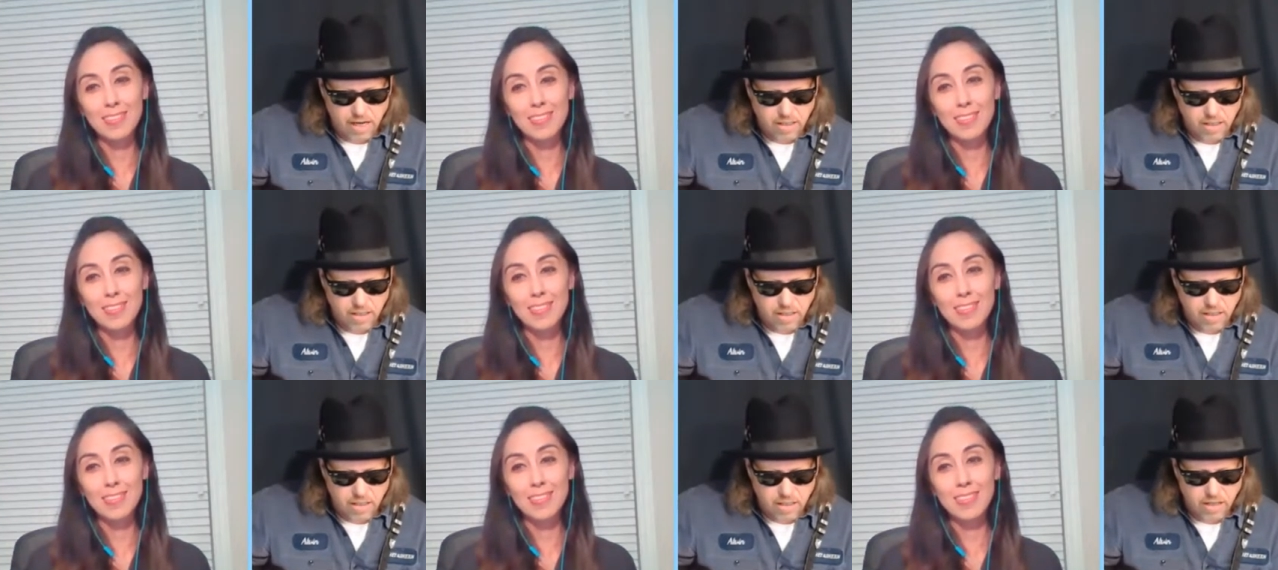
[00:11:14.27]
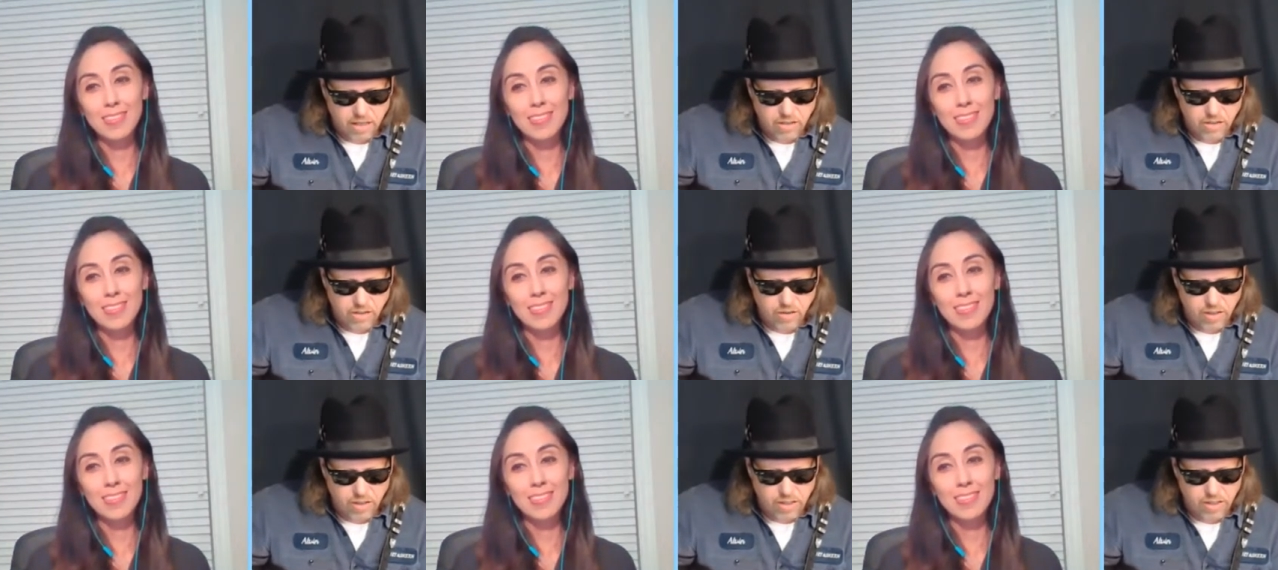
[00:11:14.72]
Speaker 1: guitar
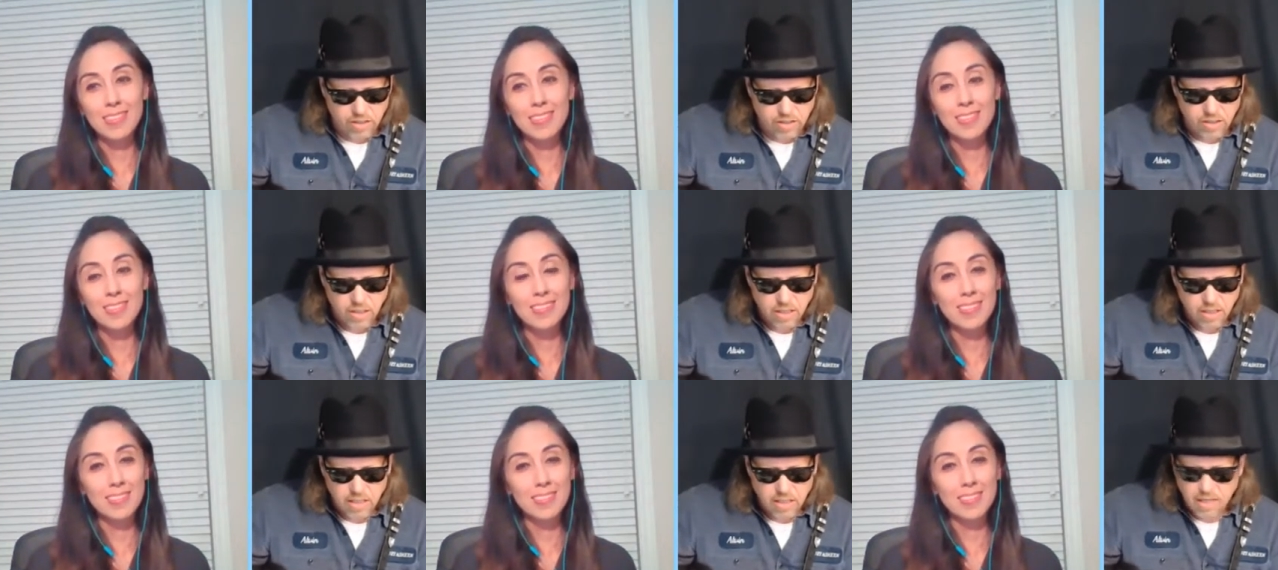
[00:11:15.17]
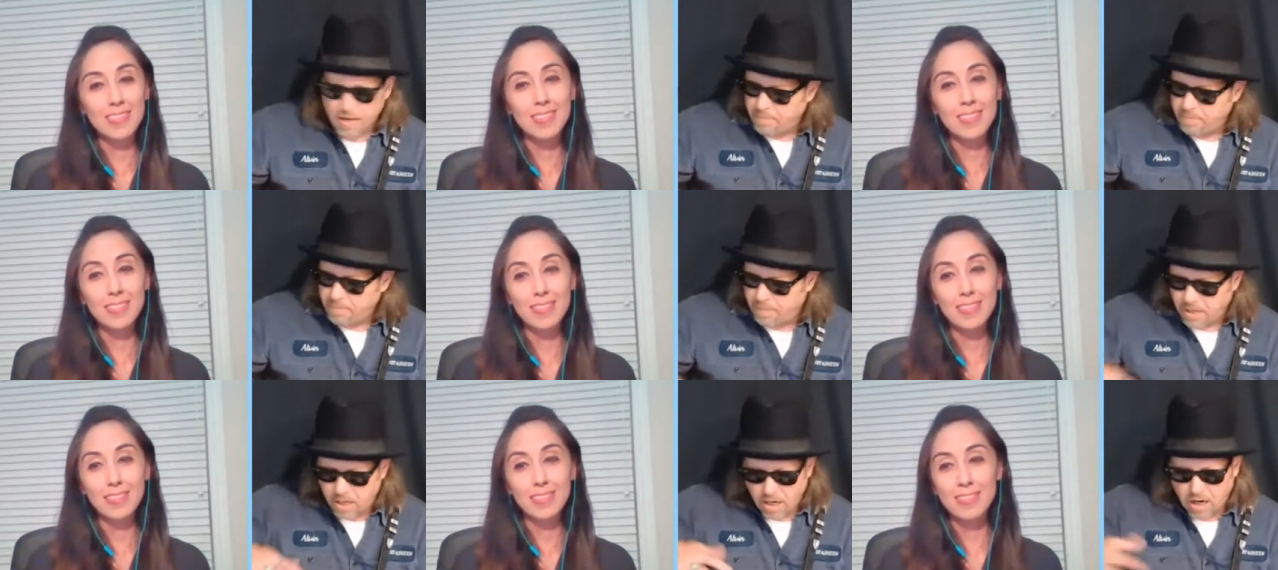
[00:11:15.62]
strings but
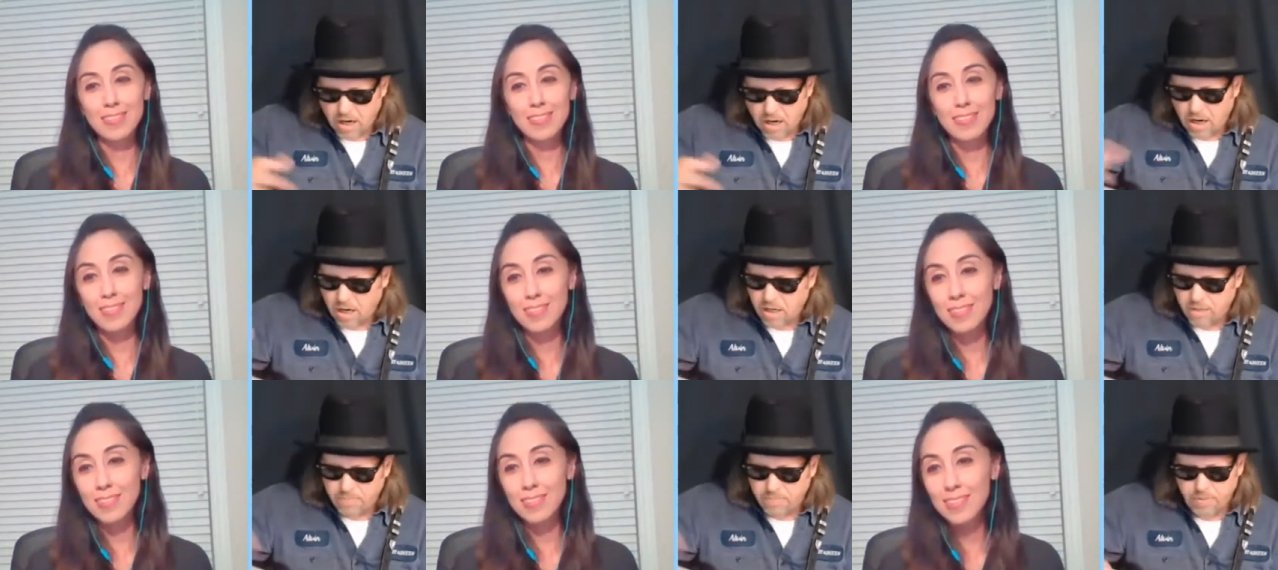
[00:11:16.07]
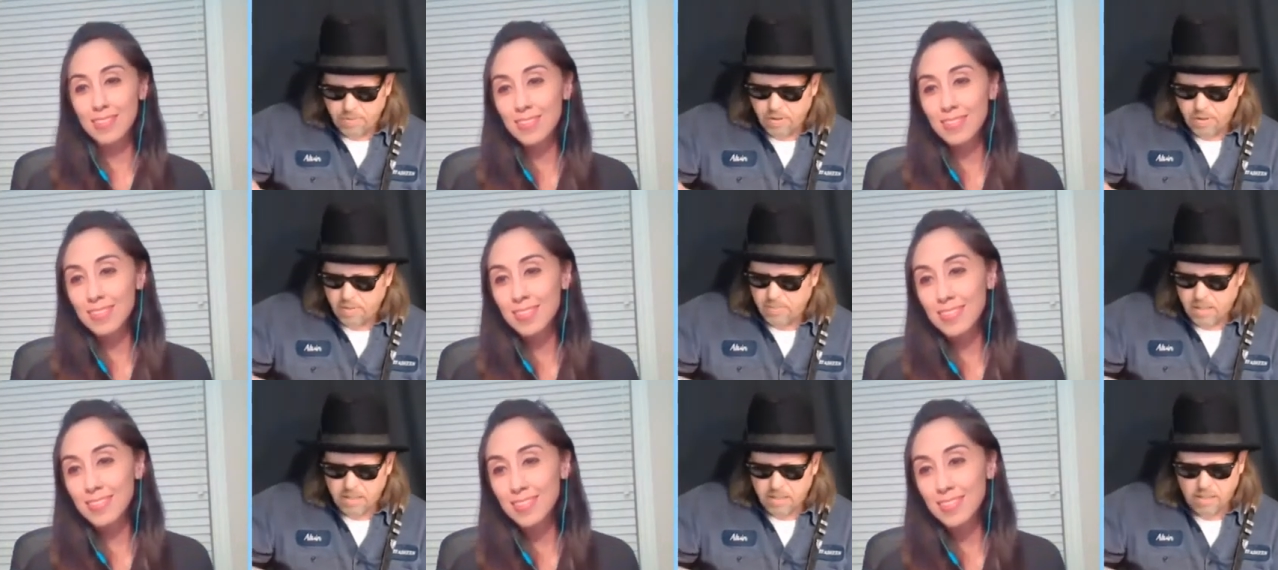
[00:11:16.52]
all pretty much